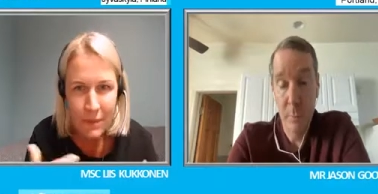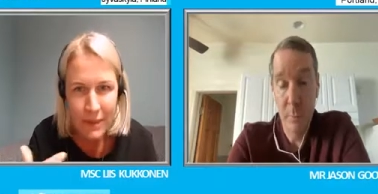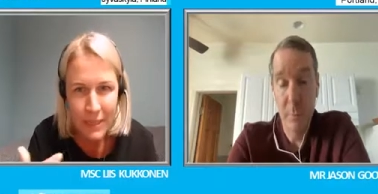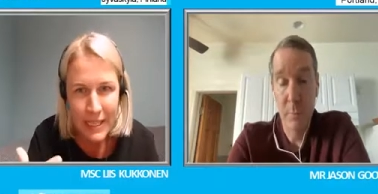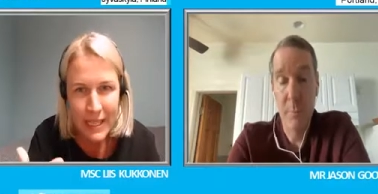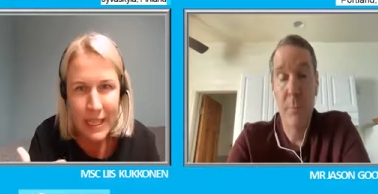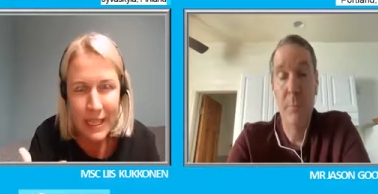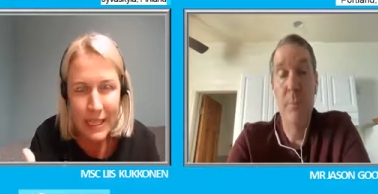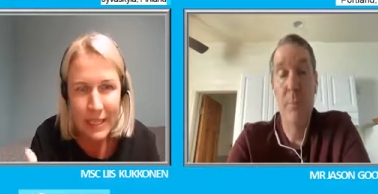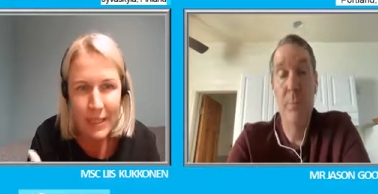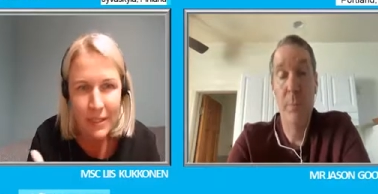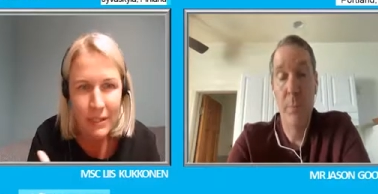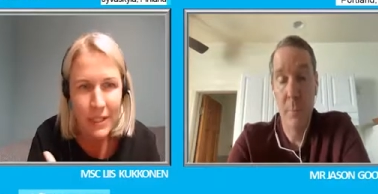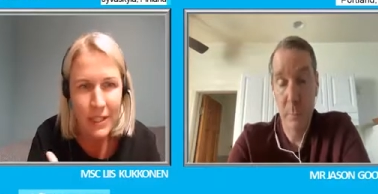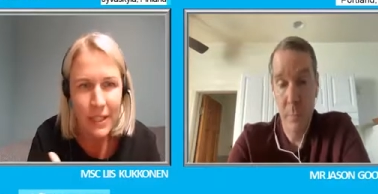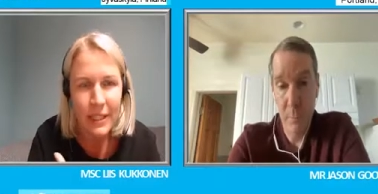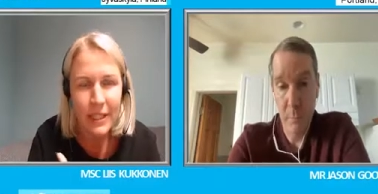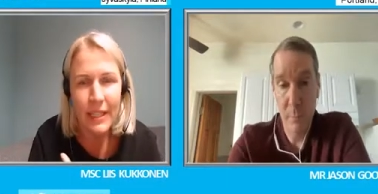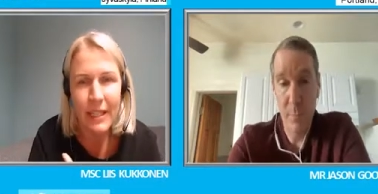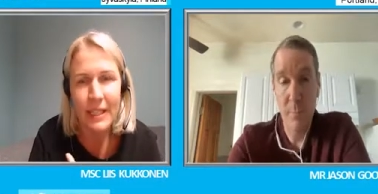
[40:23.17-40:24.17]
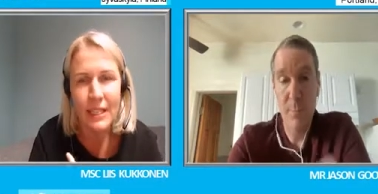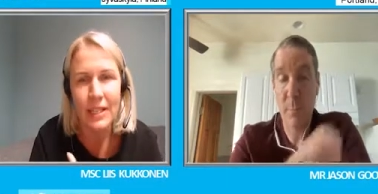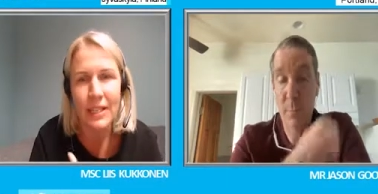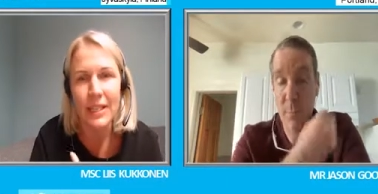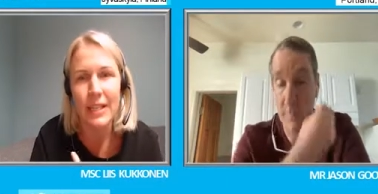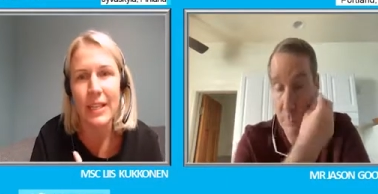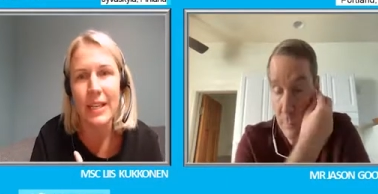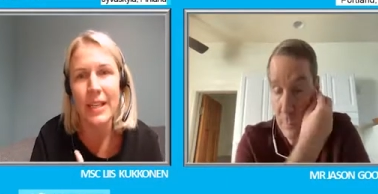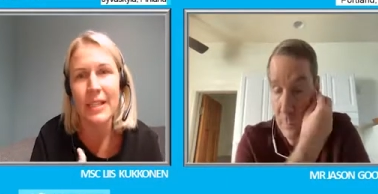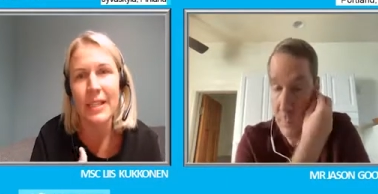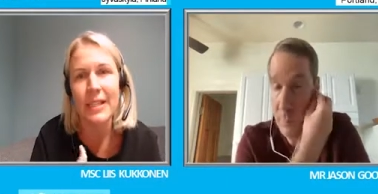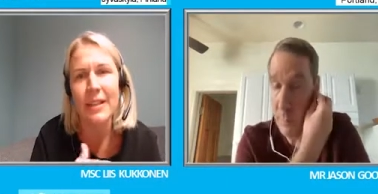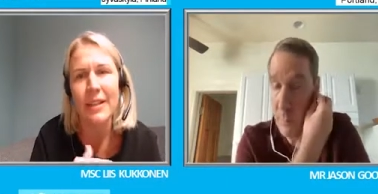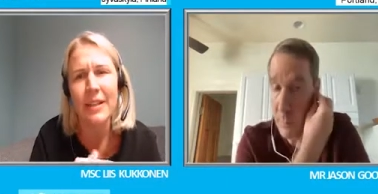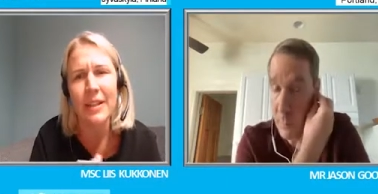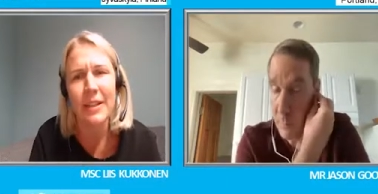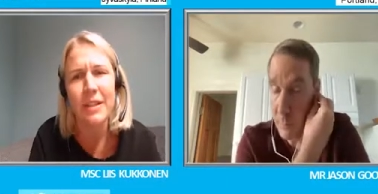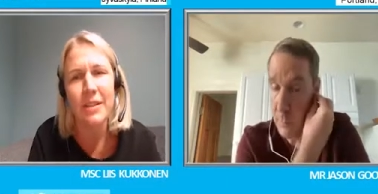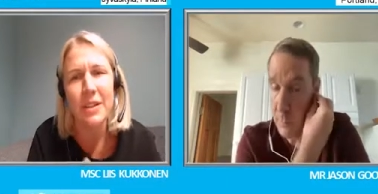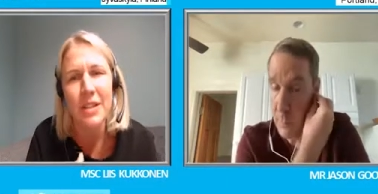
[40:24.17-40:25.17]
Speaker 1: physical activity and exercise. I
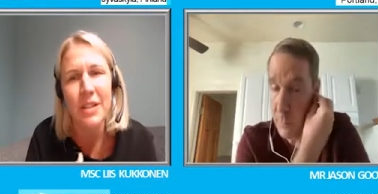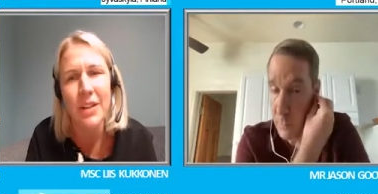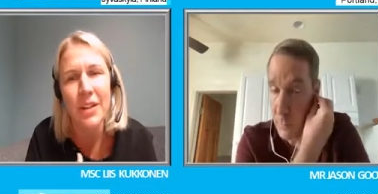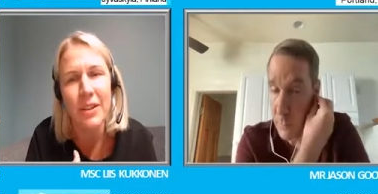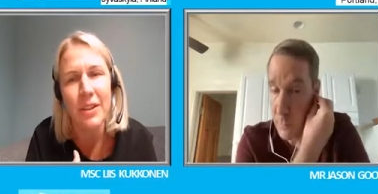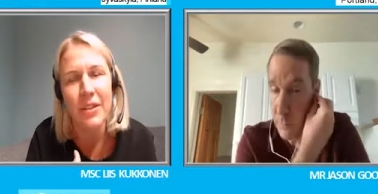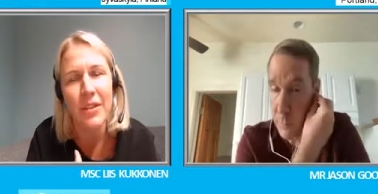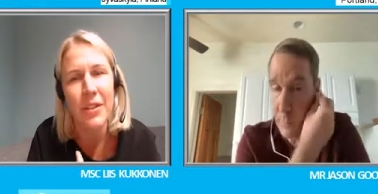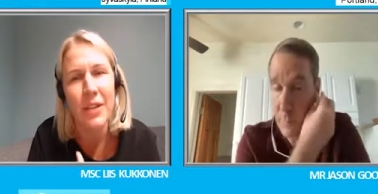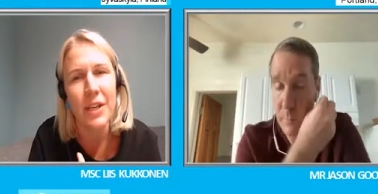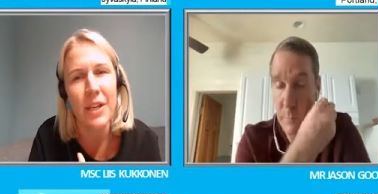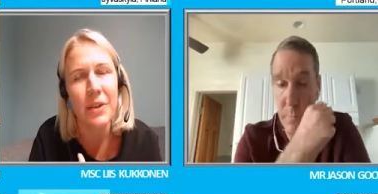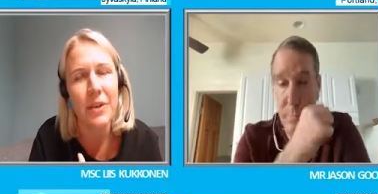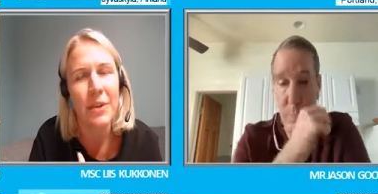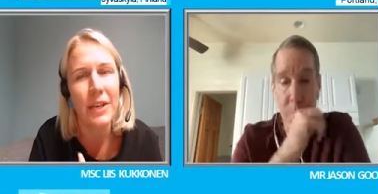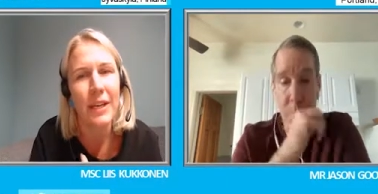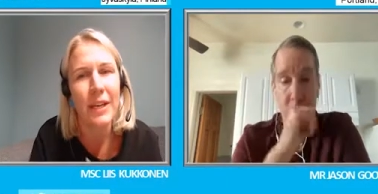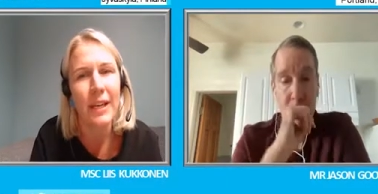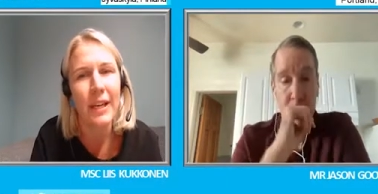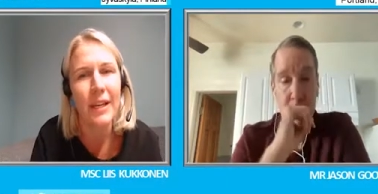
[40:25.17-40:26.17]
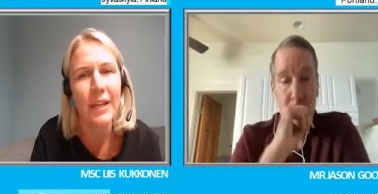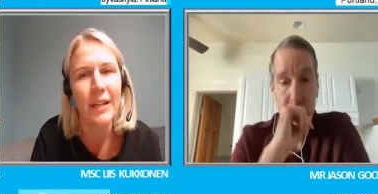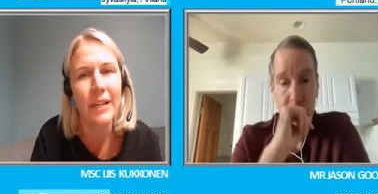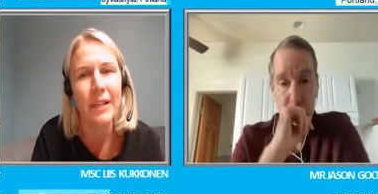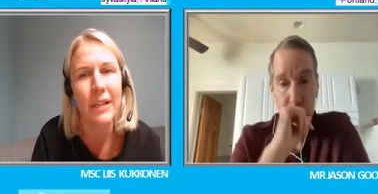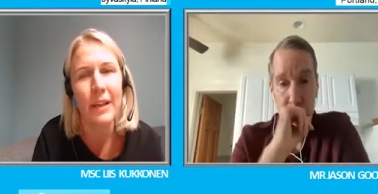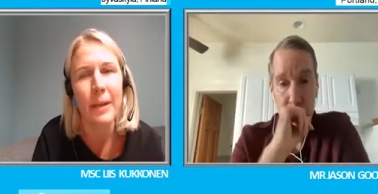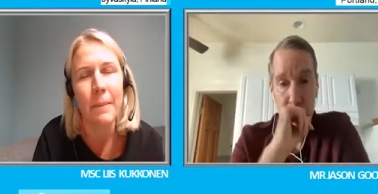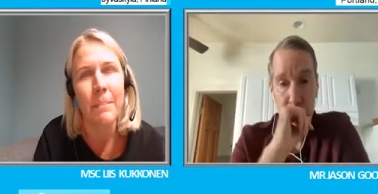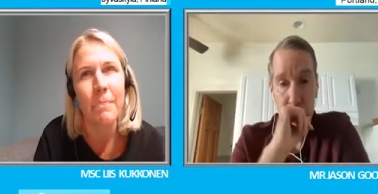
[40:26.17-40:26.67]
think there is another theory that,